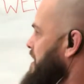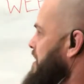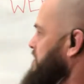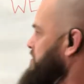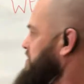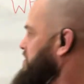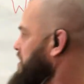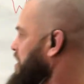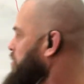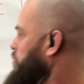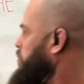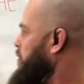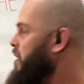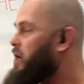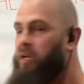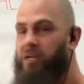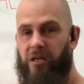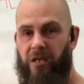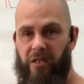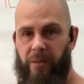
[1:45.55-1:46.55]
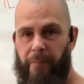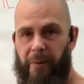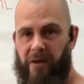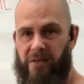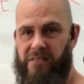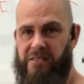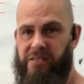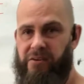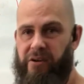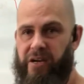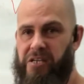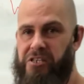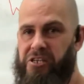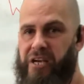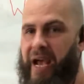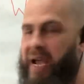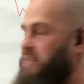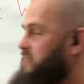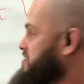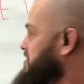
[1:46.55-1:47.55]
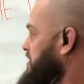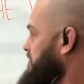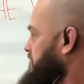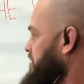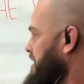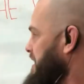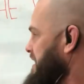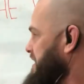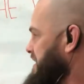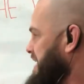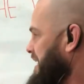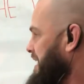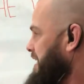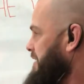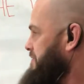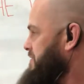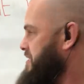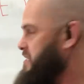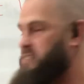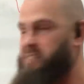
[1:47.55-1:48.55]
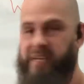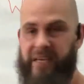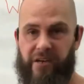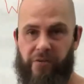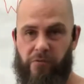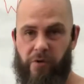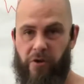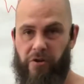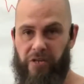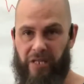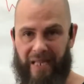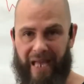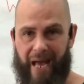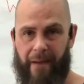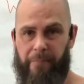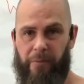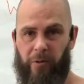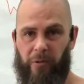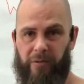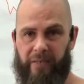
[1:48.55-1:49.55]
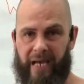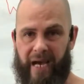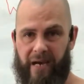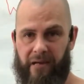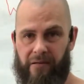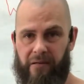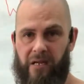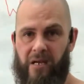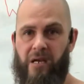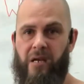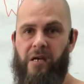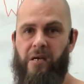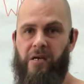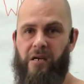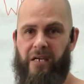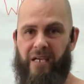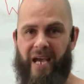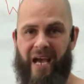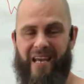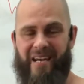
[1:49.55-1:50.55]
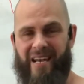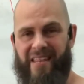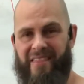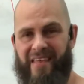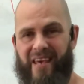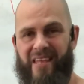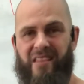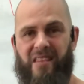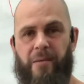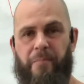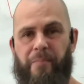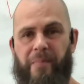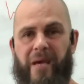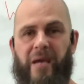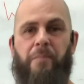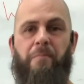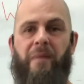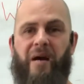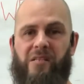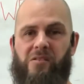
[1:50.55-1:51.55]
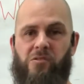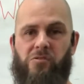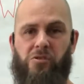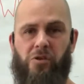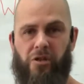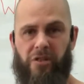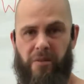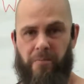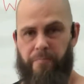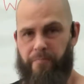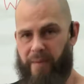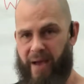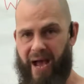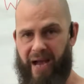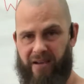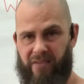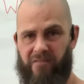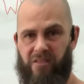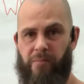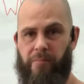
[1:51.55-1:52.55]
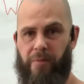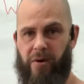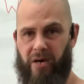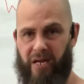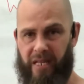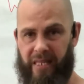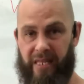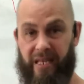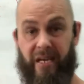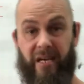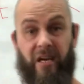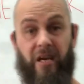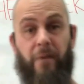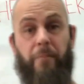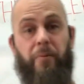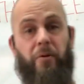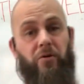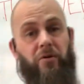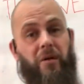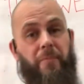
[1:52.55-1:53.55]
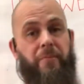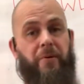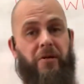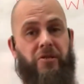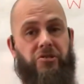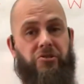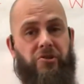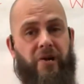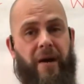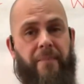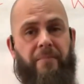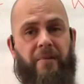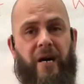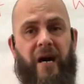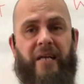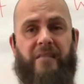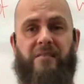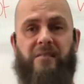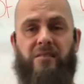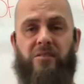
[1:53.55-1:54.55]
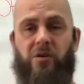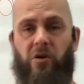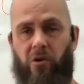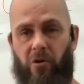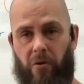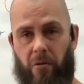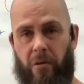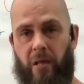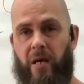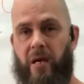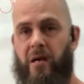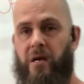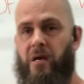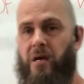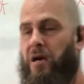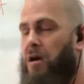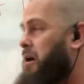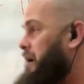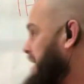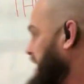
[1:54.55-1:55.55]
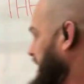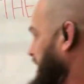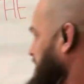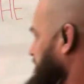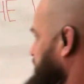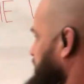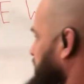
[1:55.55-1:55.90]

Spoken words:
So working on the posterior chain. So you've got your deadlifts, your seated row, and your lat pull down. Okay, now they're the big muscles on the back of the body that are going to pull your posture up nice and tall. Okay.